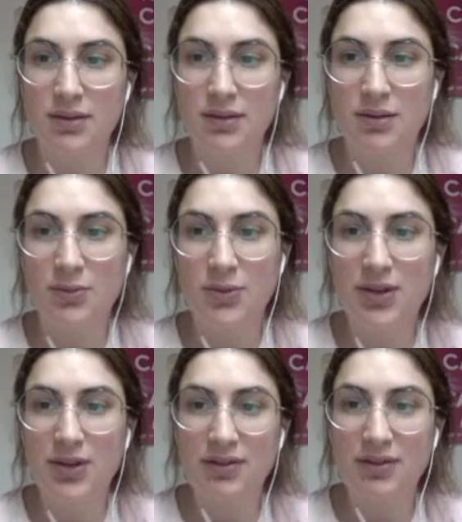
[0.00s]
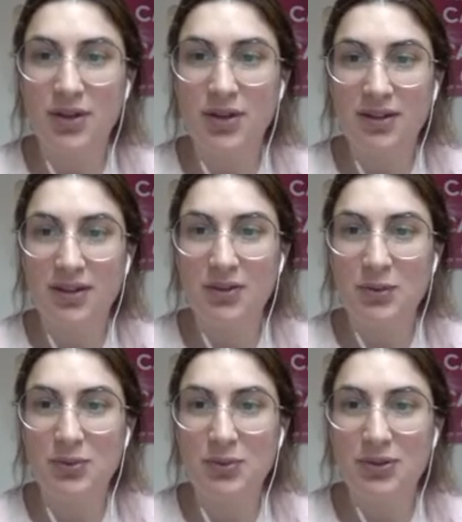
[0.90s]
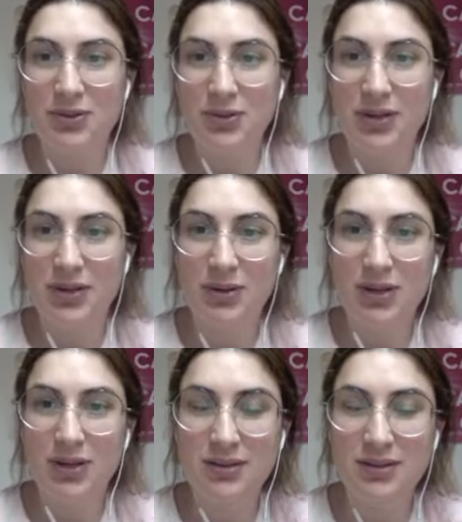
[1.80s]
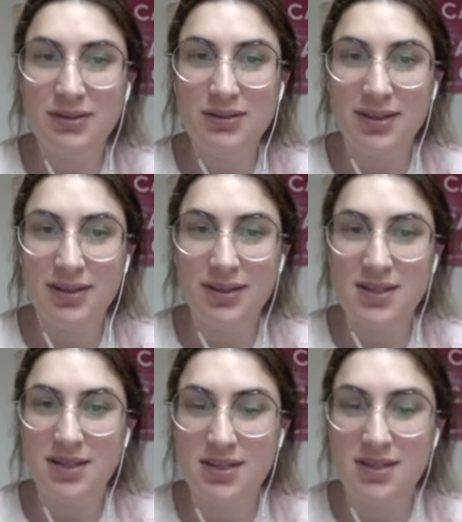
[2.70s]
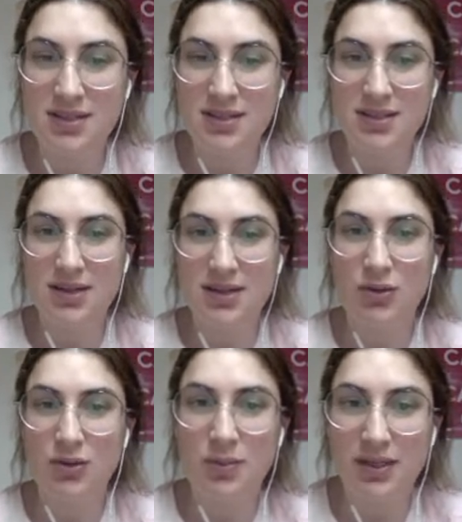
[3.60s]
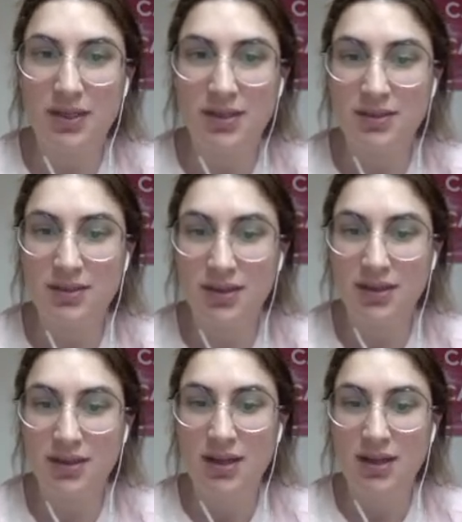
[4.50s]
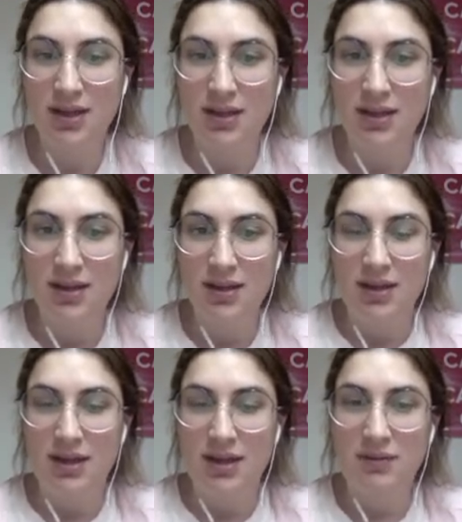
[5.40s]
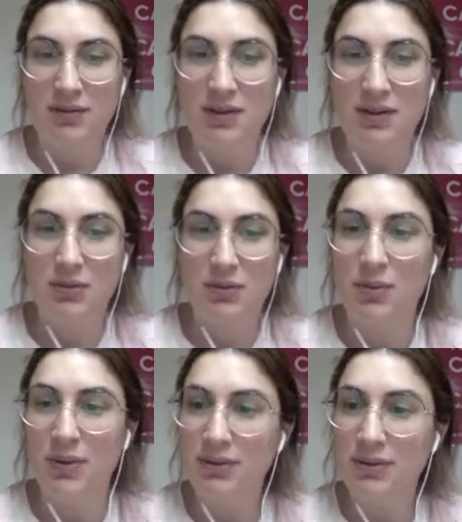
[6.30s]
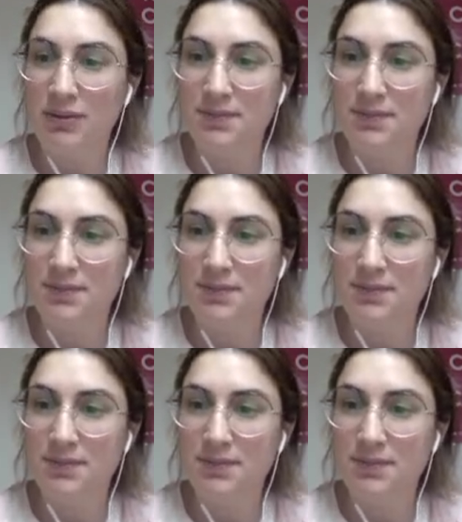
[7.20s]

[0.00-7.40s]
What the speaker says: Good morning, everyone. I hope you're doing well in this crisis. I hope that everything will go well.